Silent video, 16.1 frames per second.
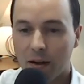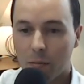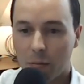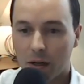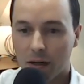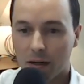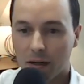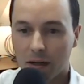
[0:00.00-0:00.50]

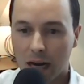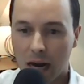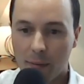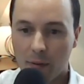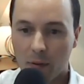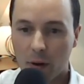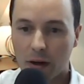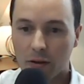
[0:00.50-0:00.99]
But
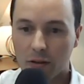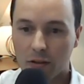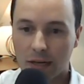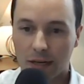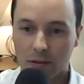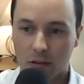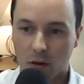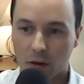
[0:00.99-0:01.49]
copywriters are
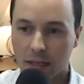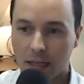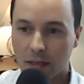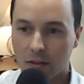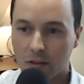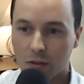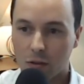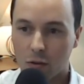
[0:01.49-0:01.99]
now turning
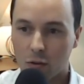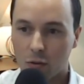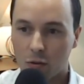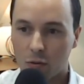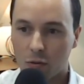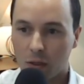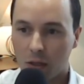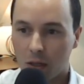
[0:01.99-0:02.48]

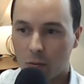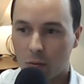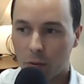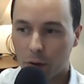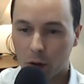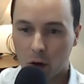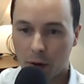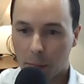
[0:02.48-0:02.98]
into what
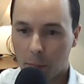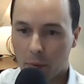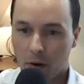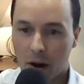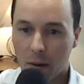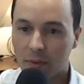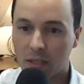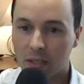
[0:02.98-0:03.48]
they're calling
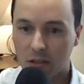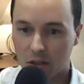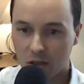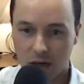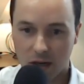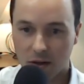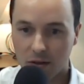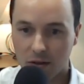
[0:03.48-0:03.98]
prompt
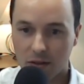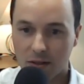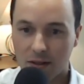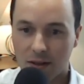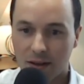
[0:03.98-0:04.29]
engineers.